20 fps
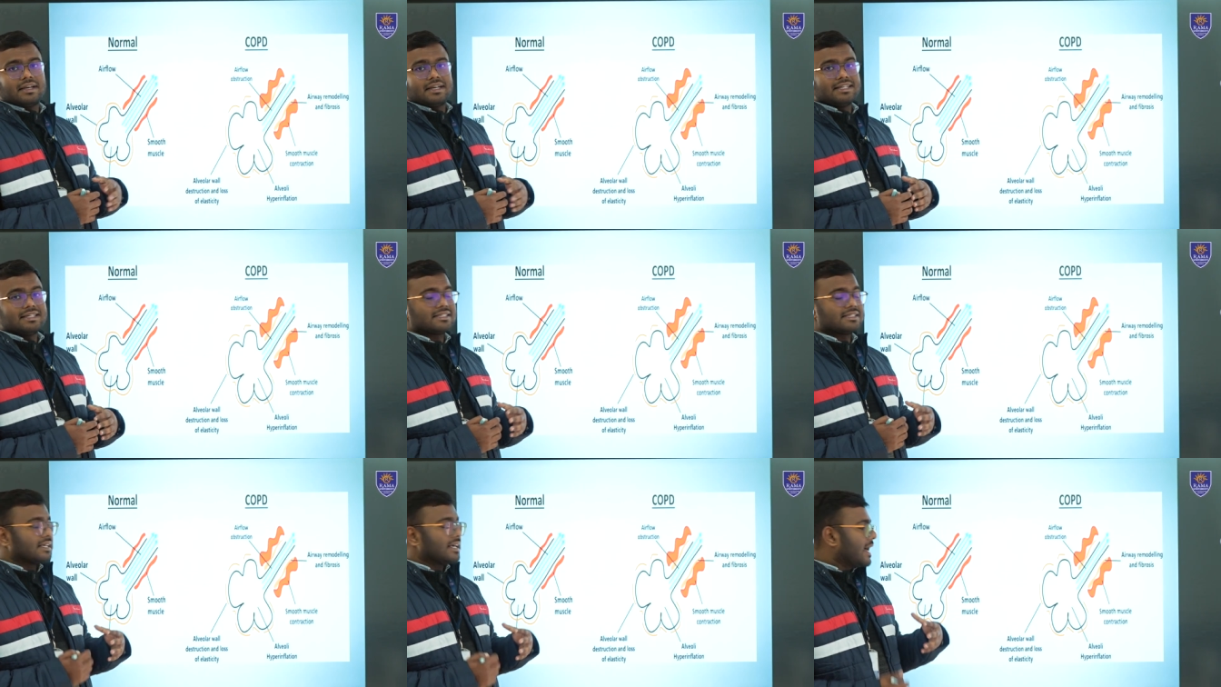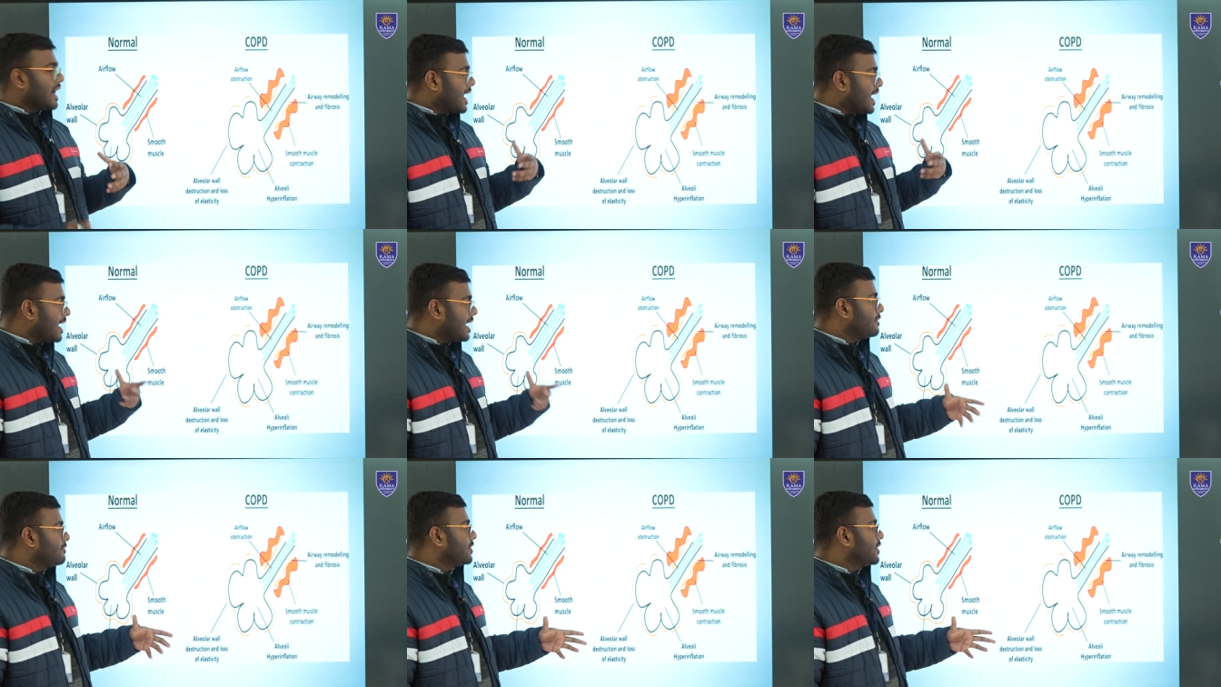is
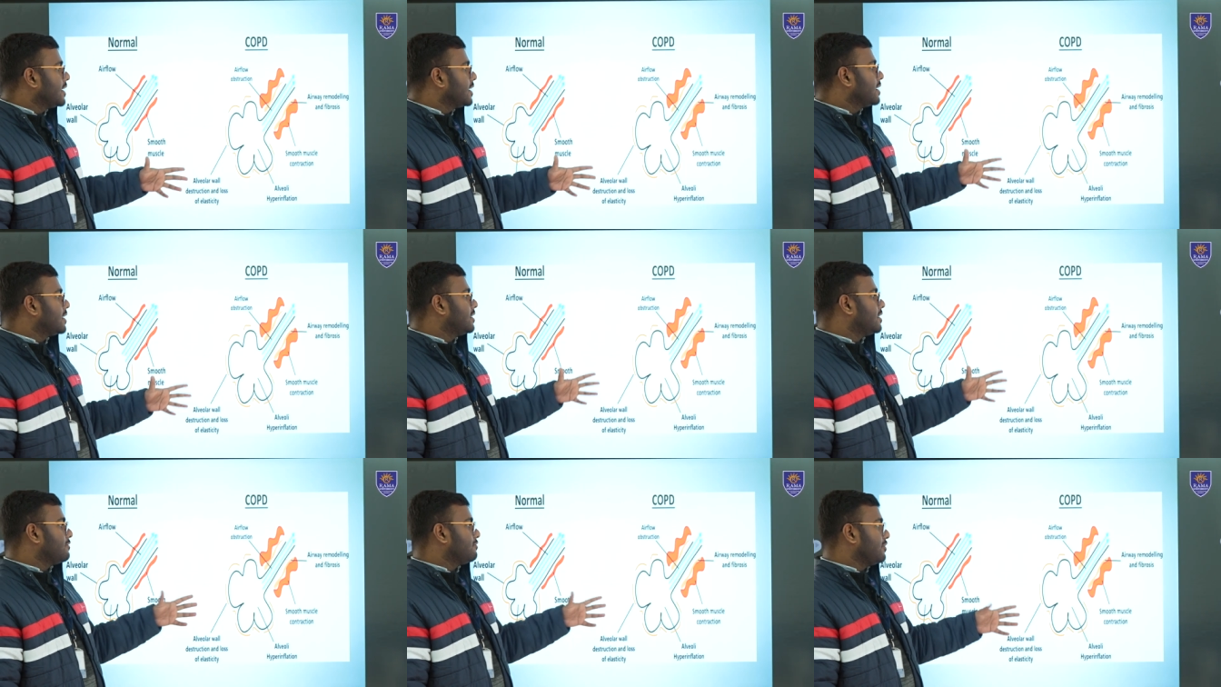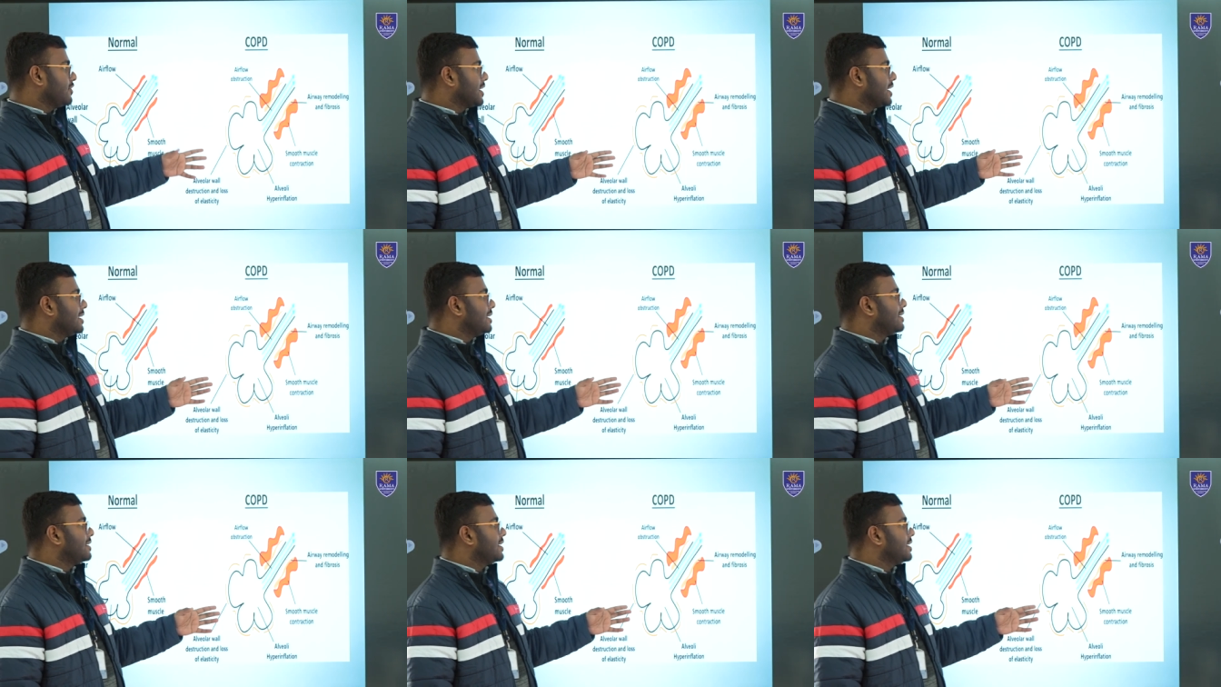having a
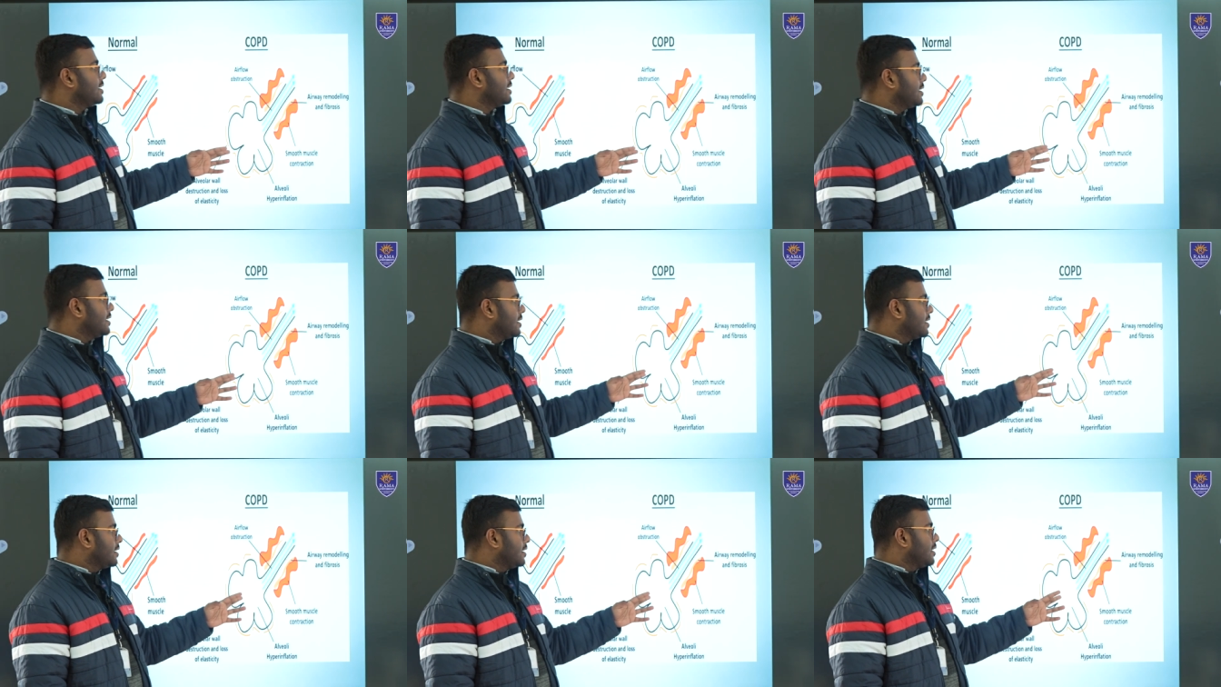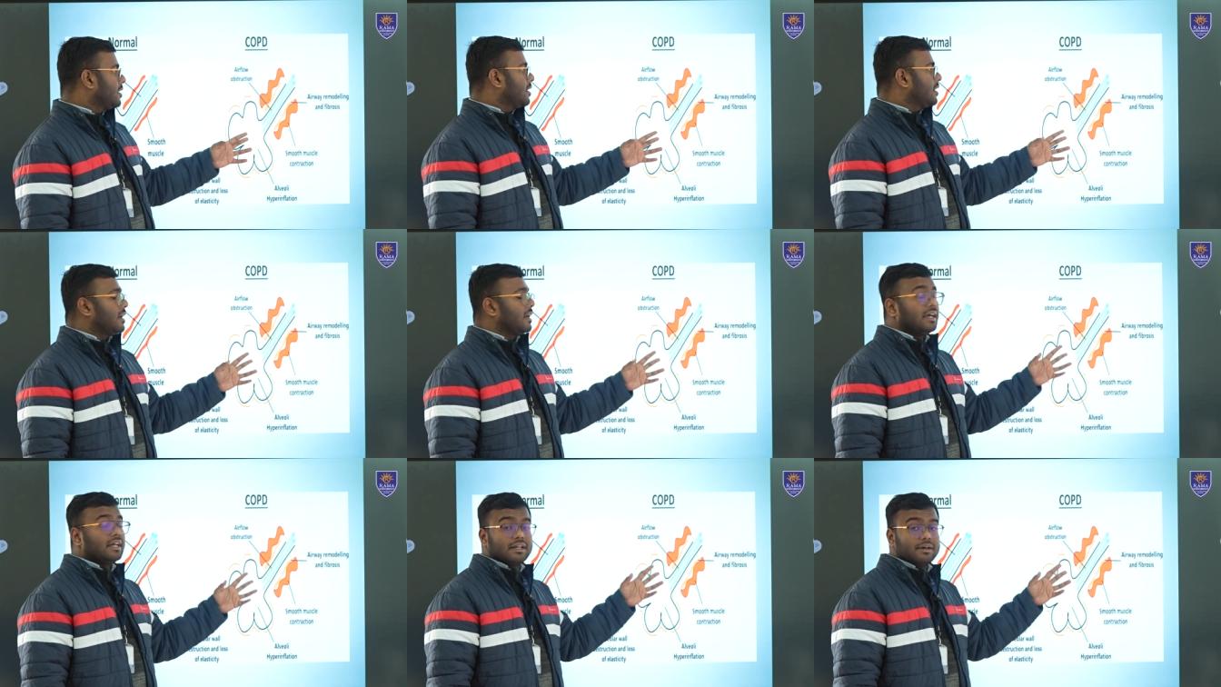difficulty
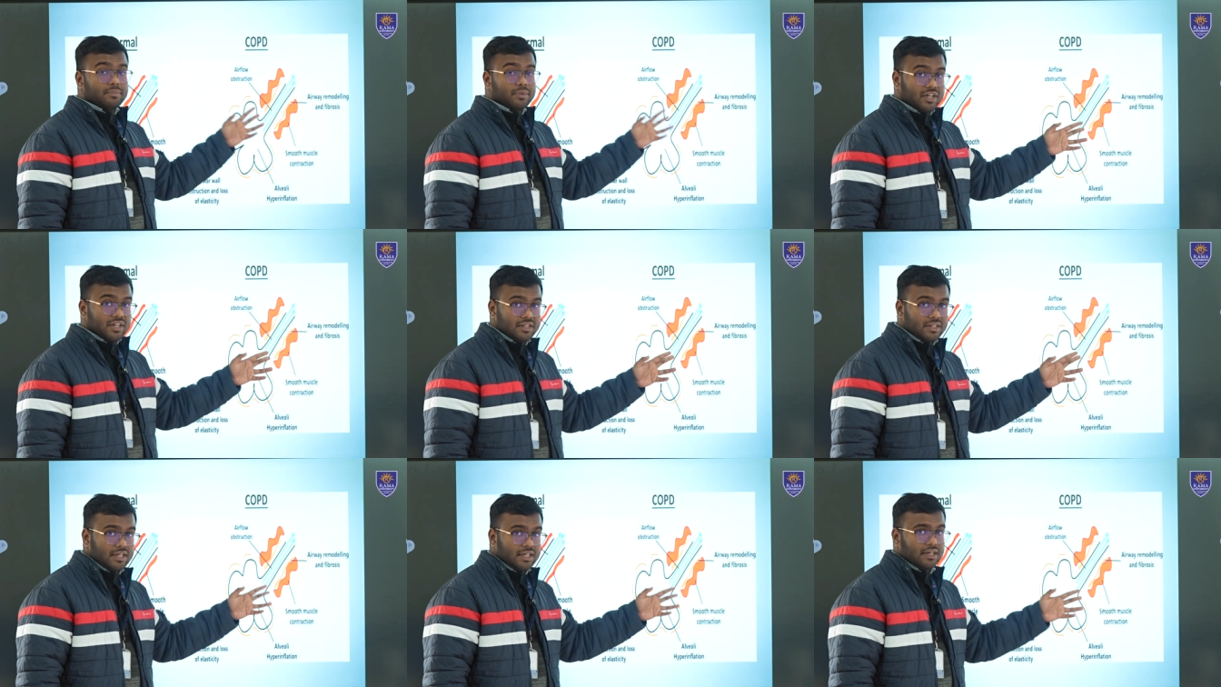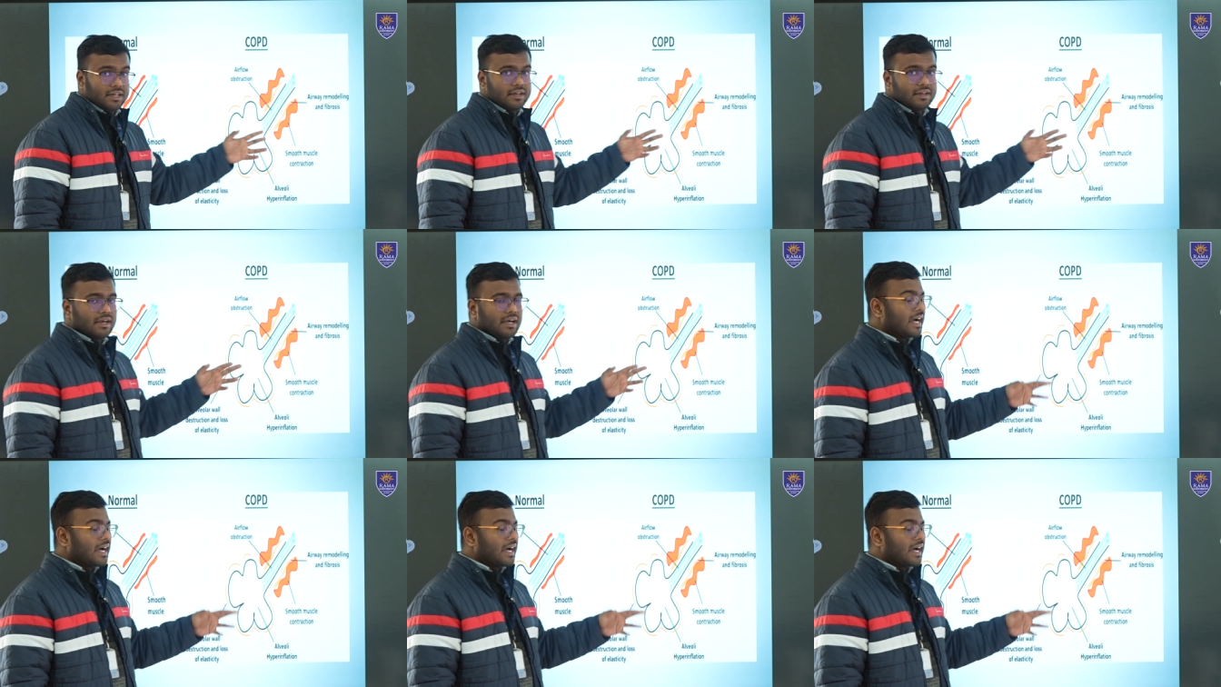in a breathing.